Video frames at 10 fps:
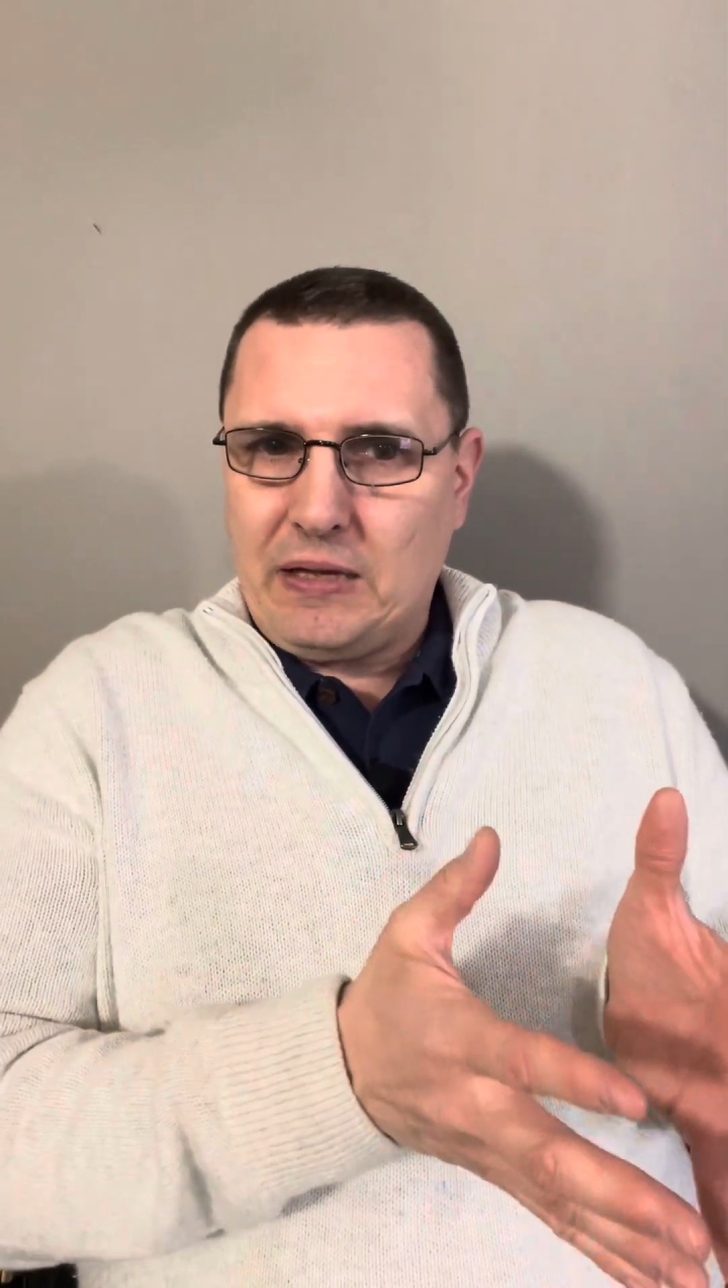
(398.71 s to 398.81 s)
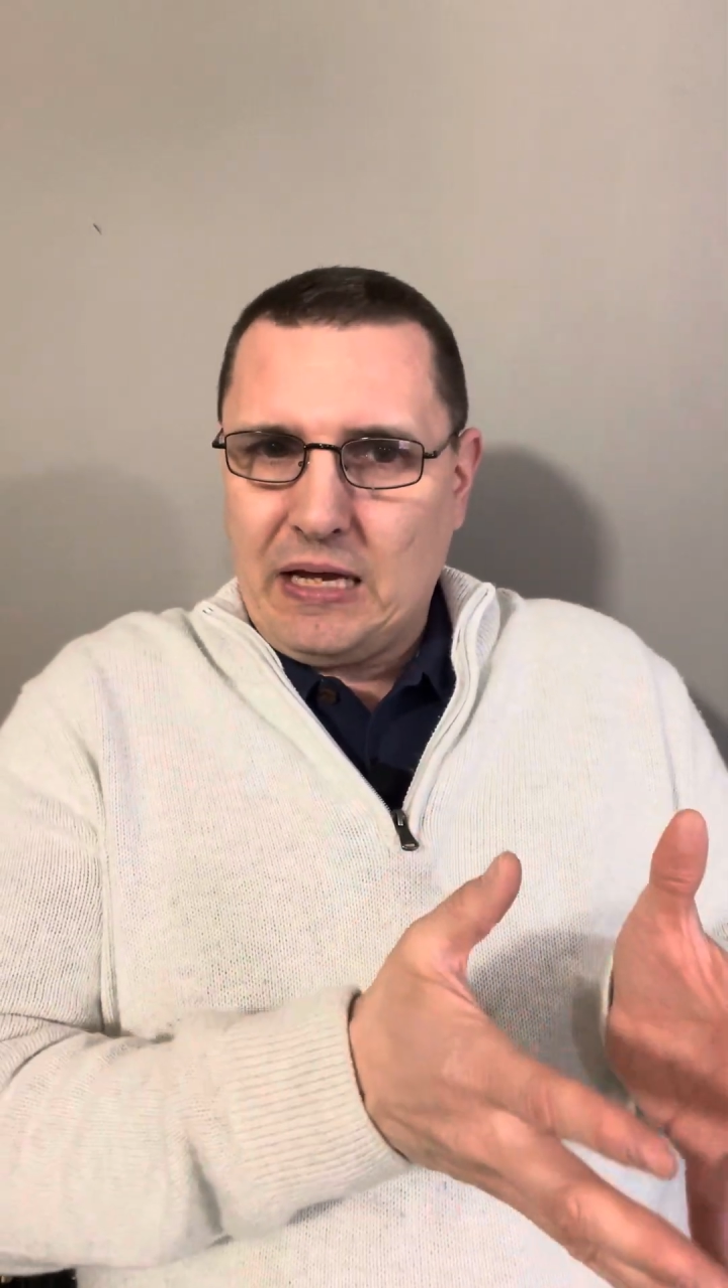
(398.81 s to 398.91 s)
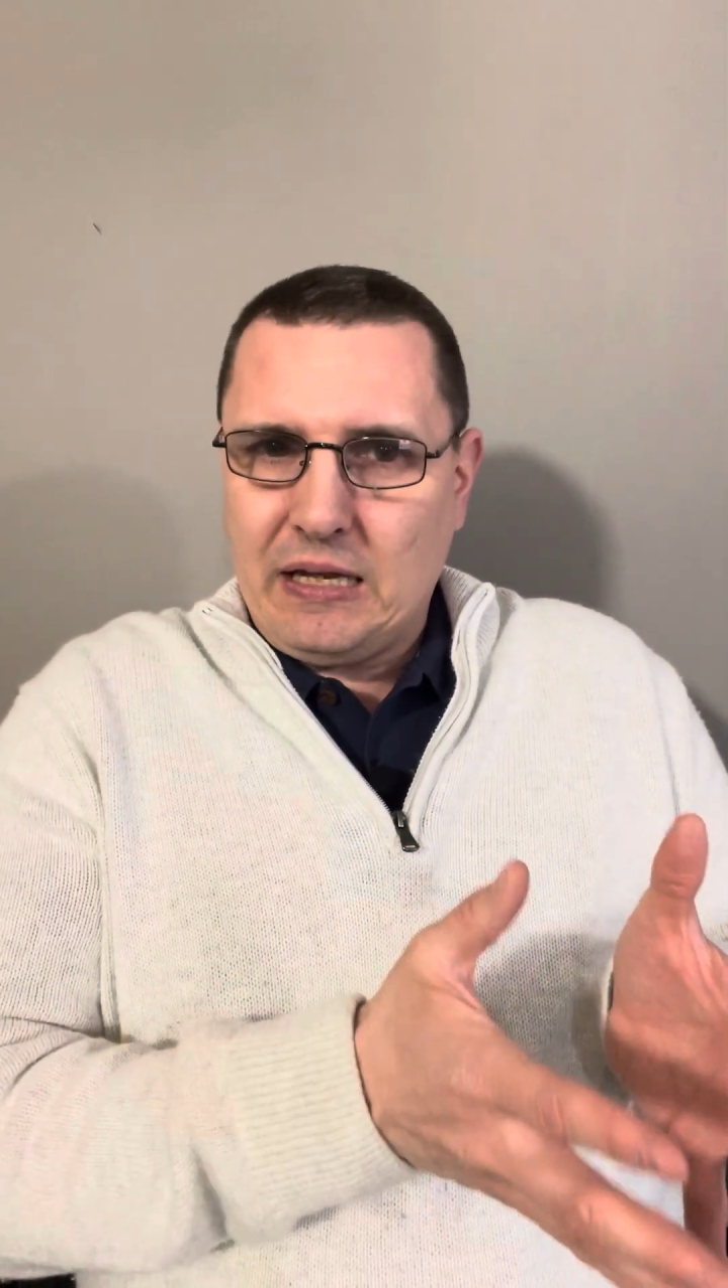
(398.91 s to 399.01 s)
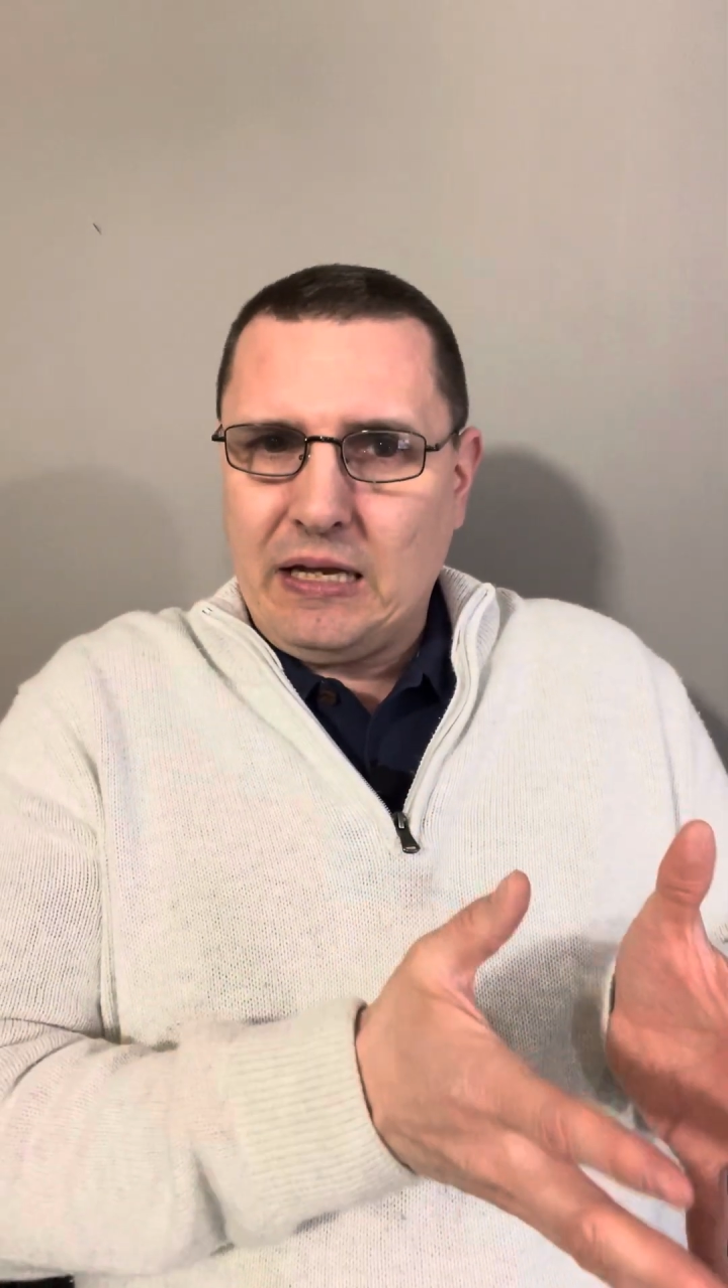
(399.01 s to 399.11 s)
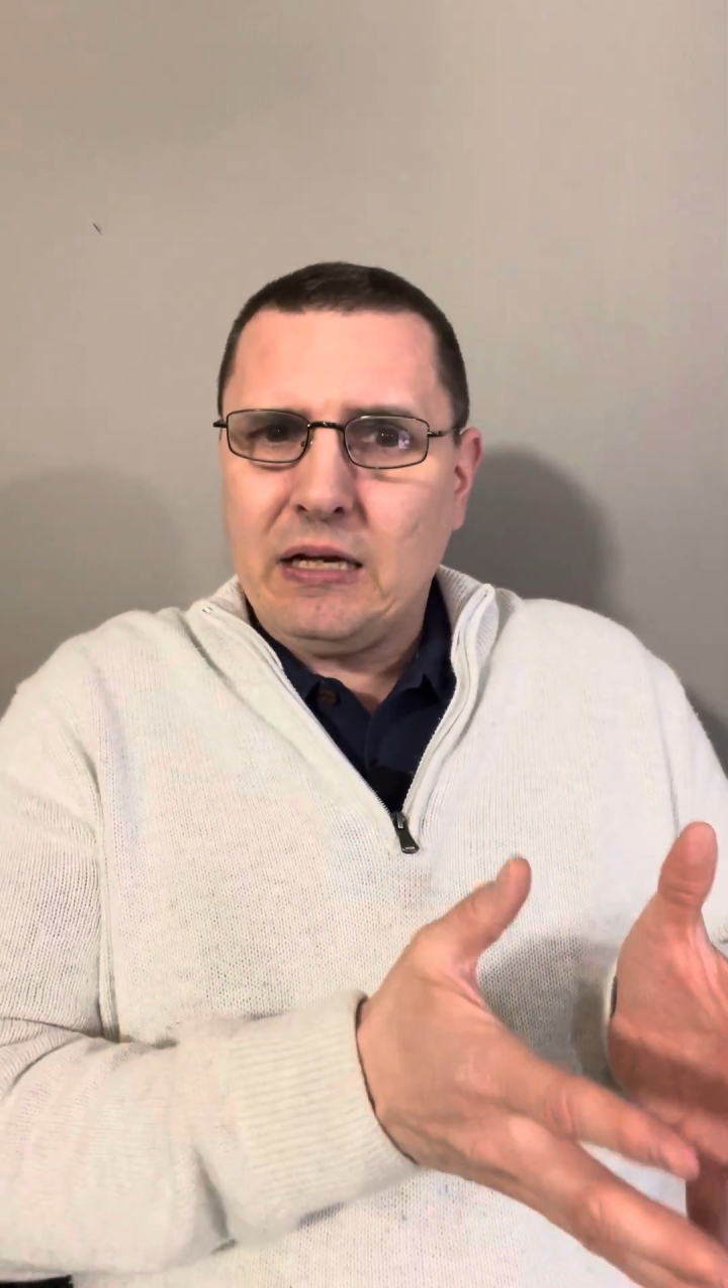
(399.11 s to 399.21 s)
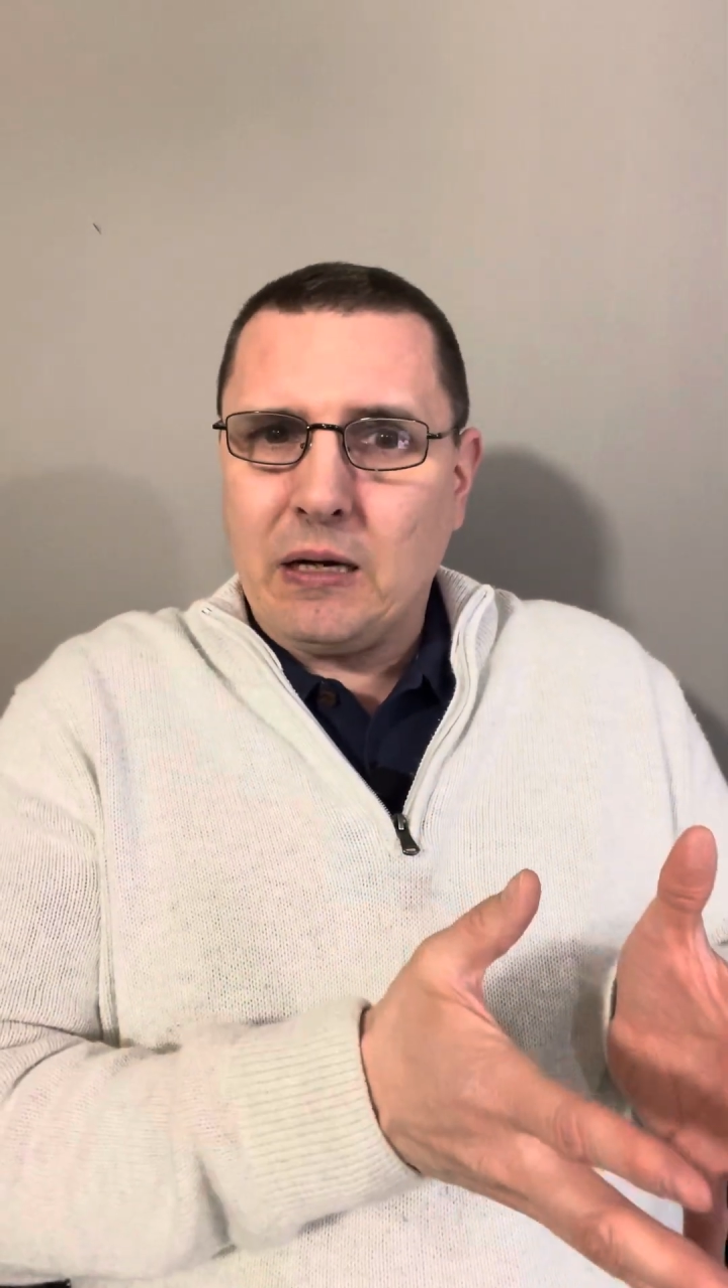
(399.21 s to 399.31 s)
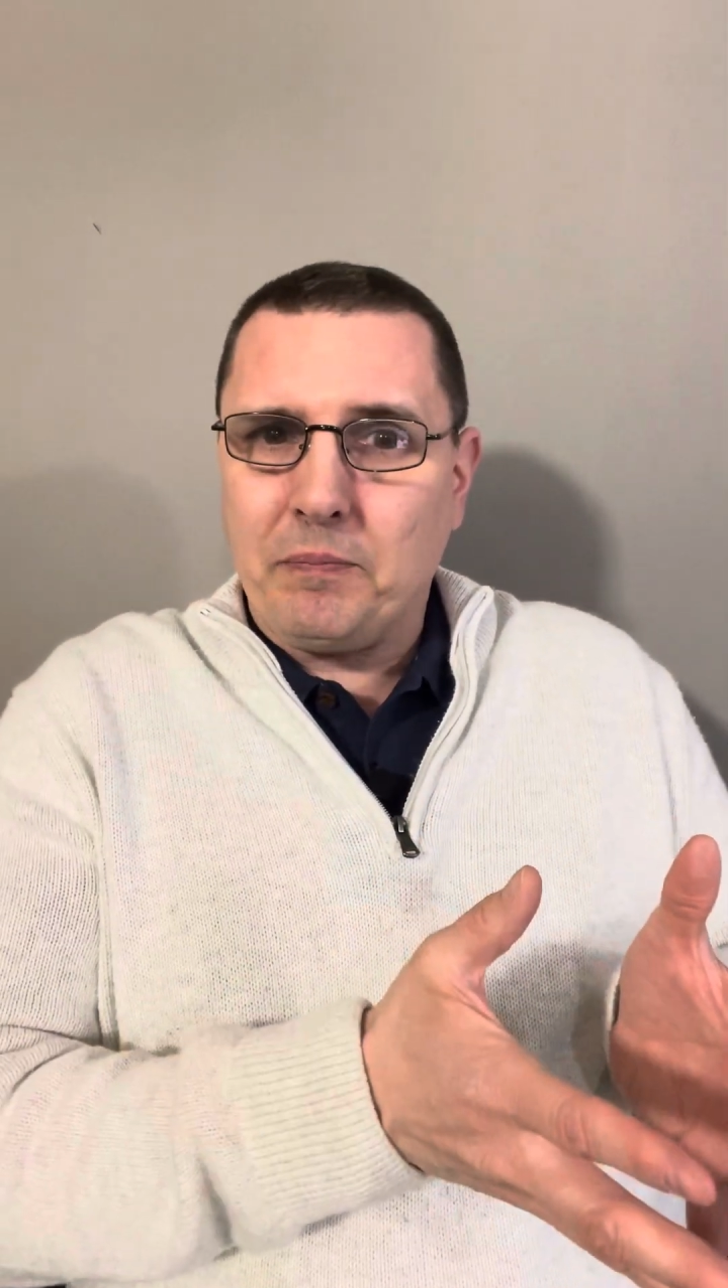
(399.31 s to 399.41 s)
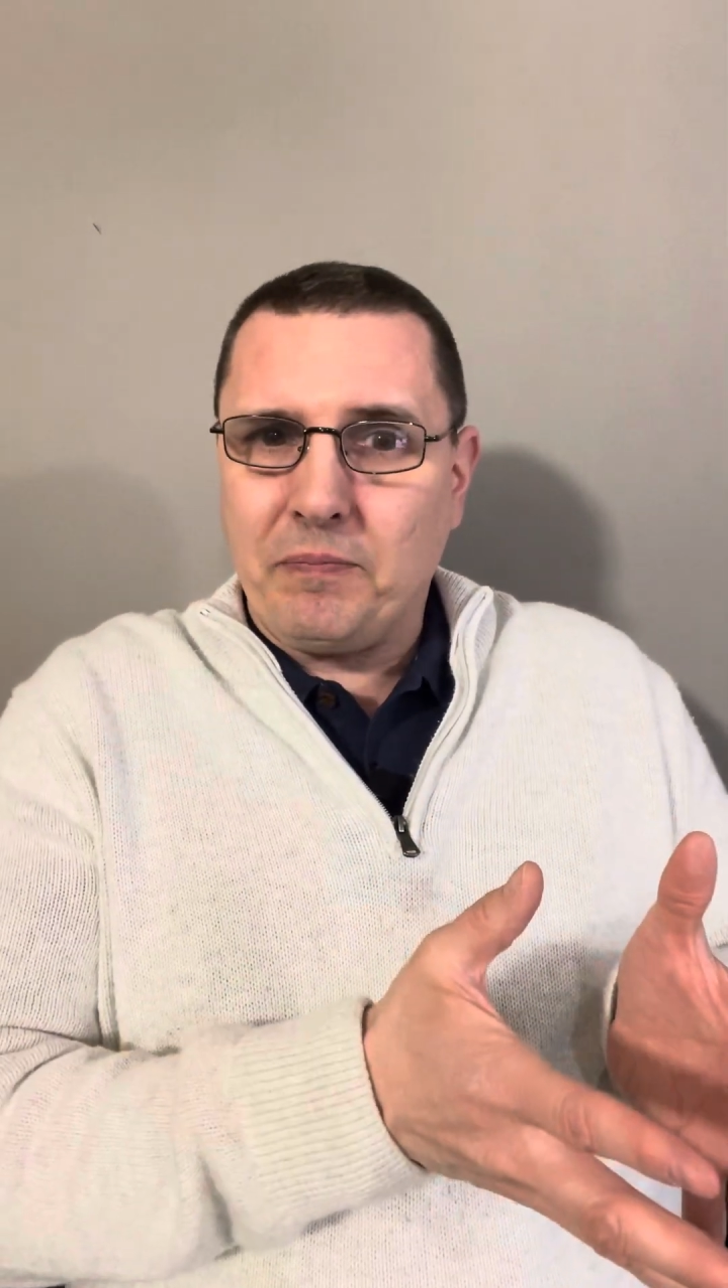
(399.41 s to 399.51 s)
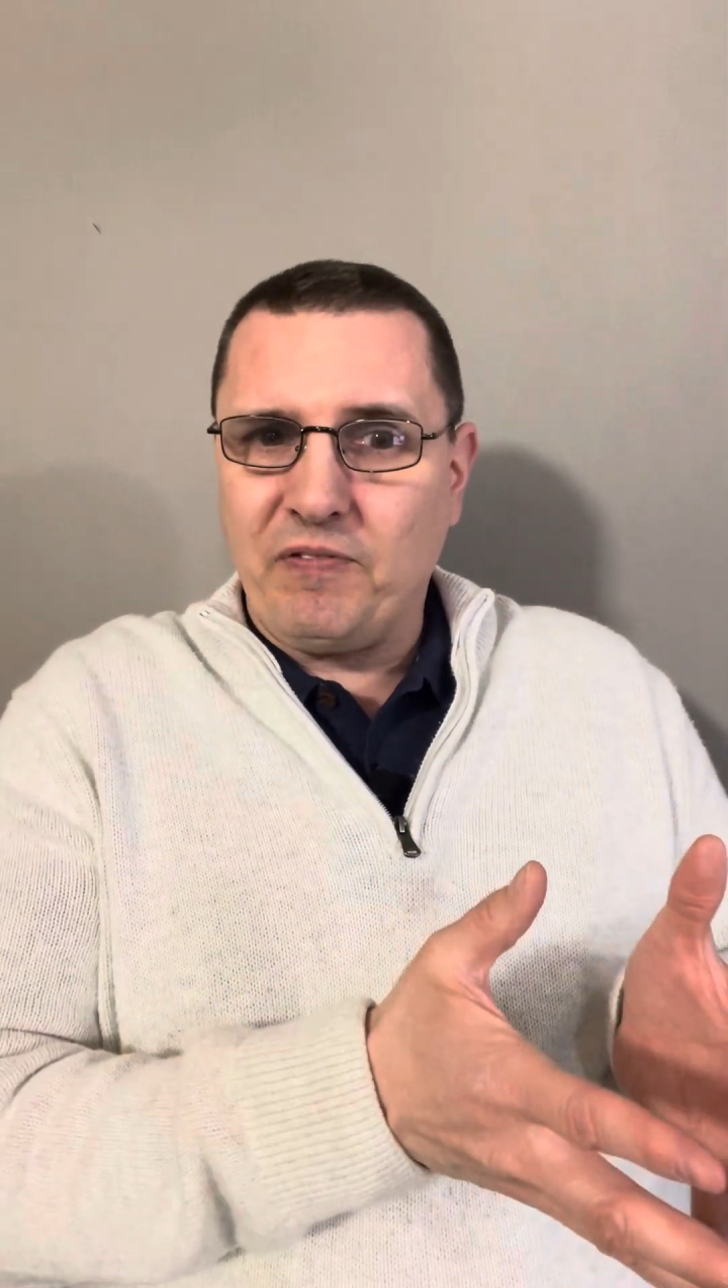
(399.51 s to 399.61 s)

income